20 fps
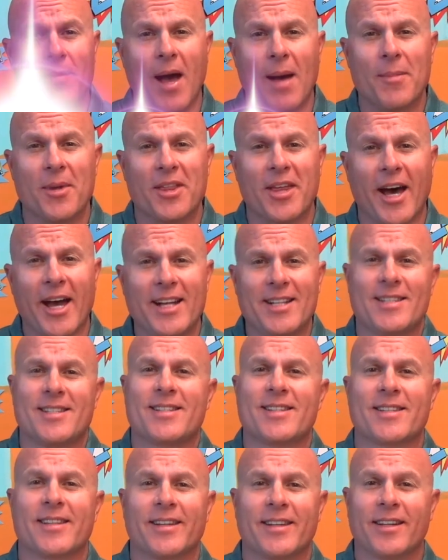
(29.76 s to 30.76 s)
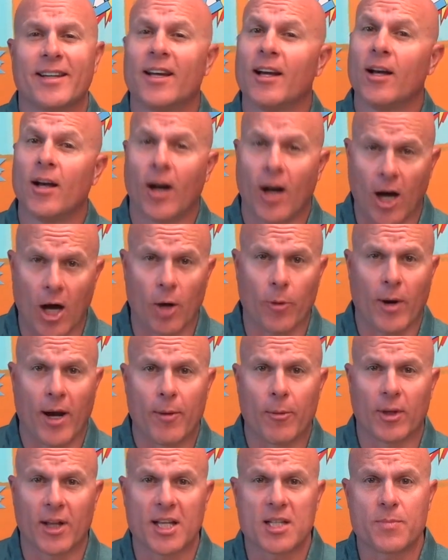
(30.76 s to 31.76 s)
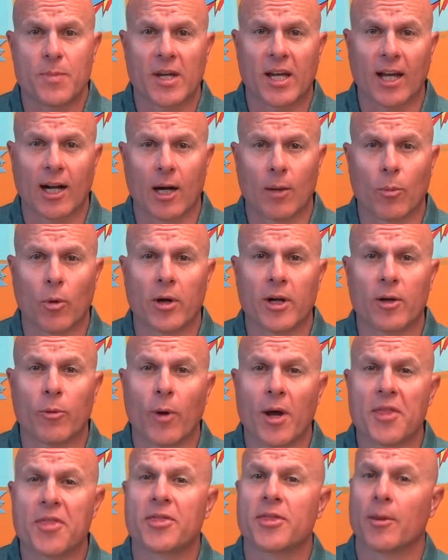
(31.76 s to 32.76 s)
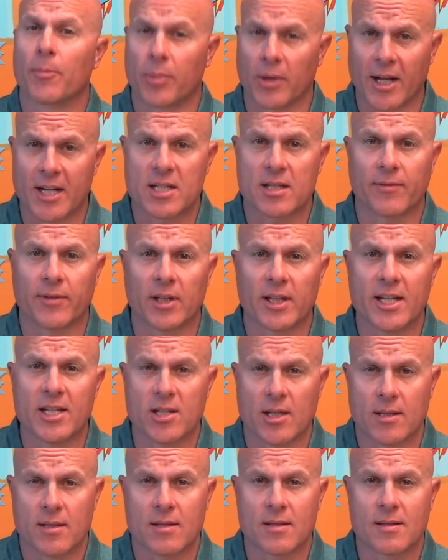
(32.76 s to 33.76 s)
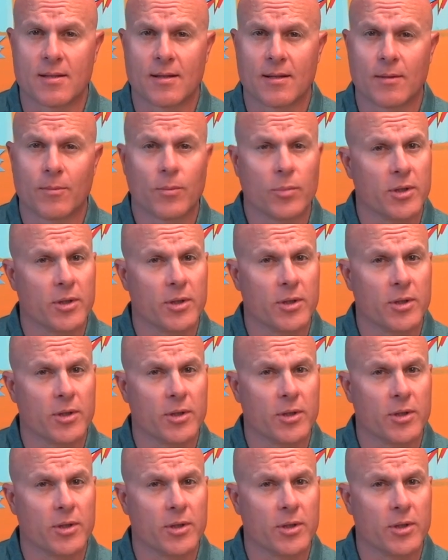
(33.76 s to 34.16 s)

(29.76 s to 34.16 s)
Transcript: Mammoth Heights. All right, well, let's begin our morning with the Pledge of Allegiance.